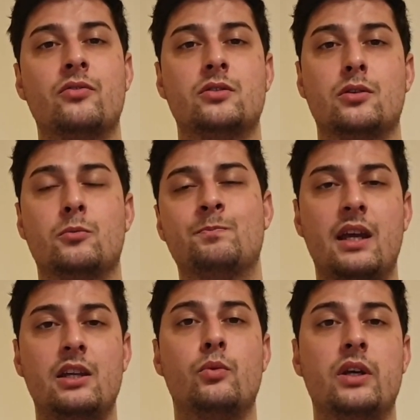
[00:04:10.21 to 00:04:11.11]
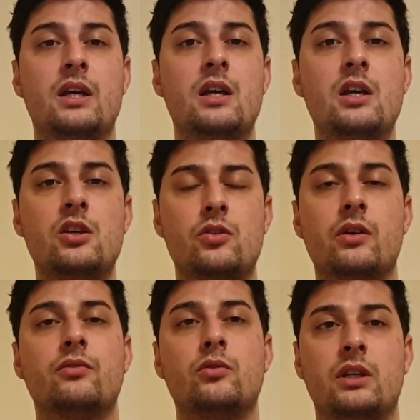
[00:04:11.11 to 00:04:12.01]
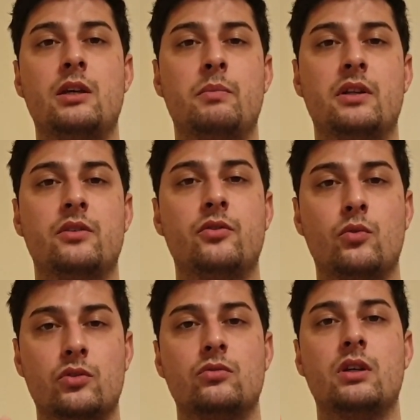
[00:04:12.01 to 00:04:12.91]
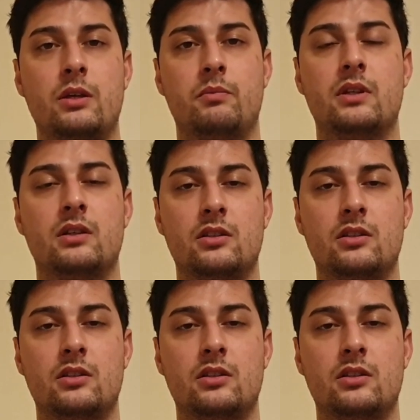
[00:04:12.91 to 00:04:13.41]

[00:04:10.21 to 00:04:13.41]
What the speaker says: So anyway, you have to keep it if you want to keep the